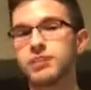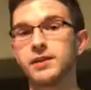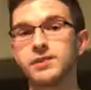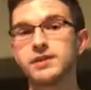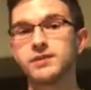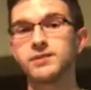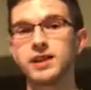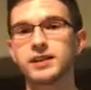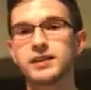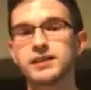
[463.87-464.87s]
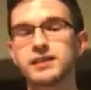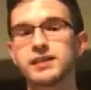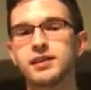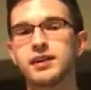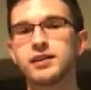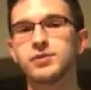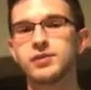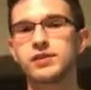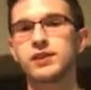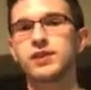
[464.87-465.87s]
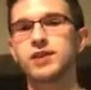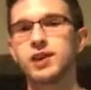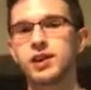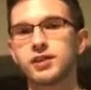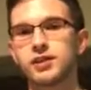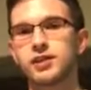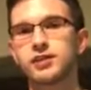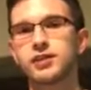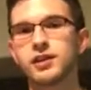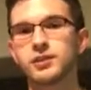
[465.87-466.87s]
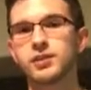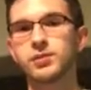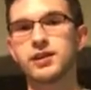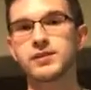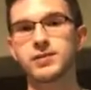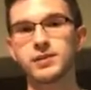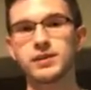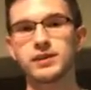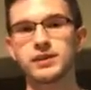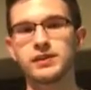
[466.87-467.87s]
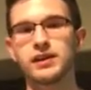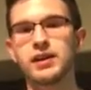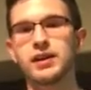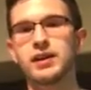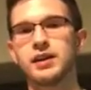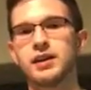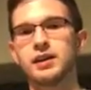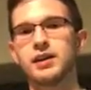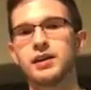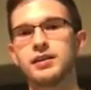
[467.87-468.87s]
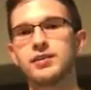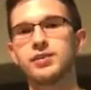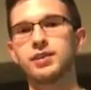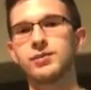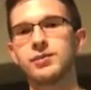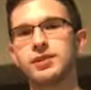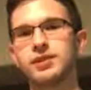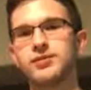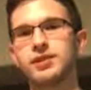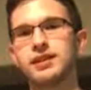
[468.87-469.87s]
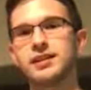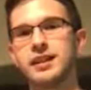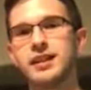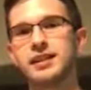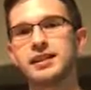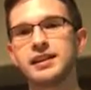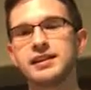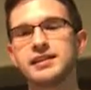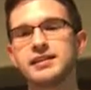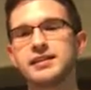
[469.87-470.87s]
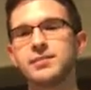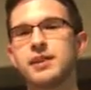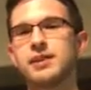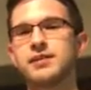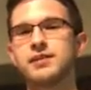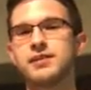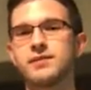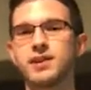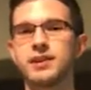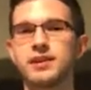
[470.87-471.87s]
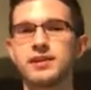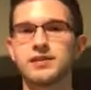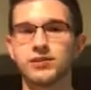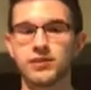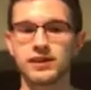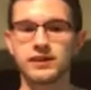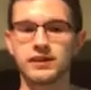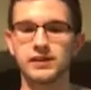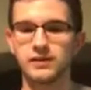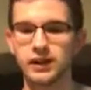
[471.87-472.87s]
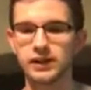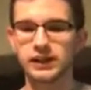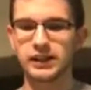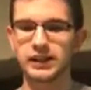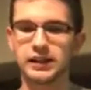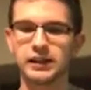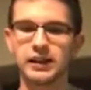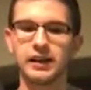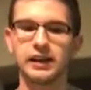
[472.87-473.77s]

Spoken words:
If it's infected into the eyes, which is called ocular toxoplasmosis, the only way we can treat that is depending on the severity. So when I say severity, that